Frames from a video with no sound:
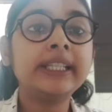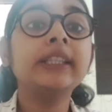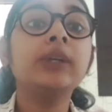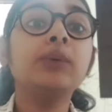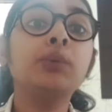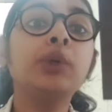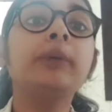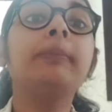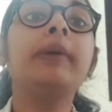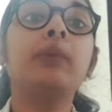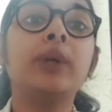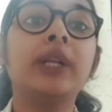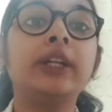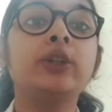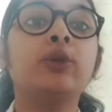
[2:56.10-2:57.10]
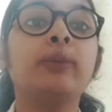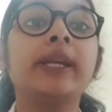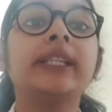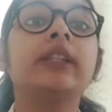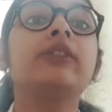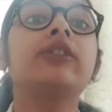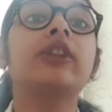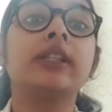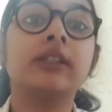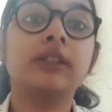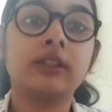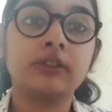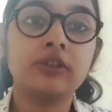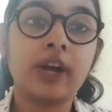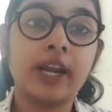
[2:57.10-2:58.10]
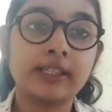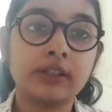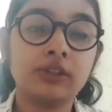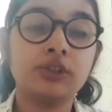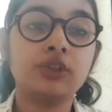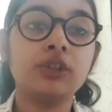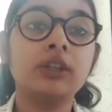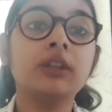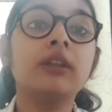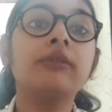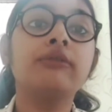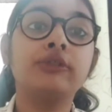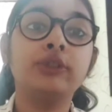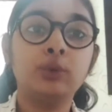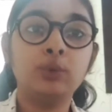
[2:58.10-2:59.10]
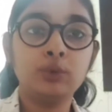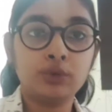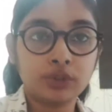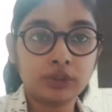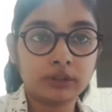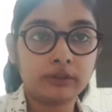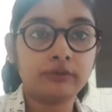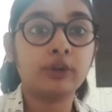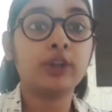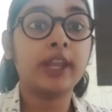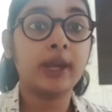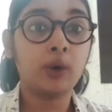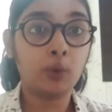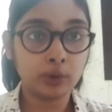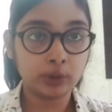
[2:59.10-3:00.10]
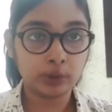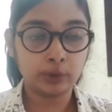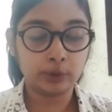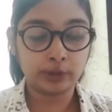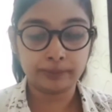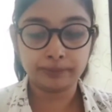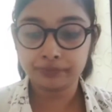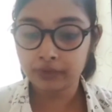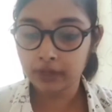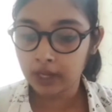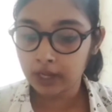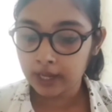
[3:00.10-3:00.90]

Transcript: but then they would be willing to make the transition in the future for their own good.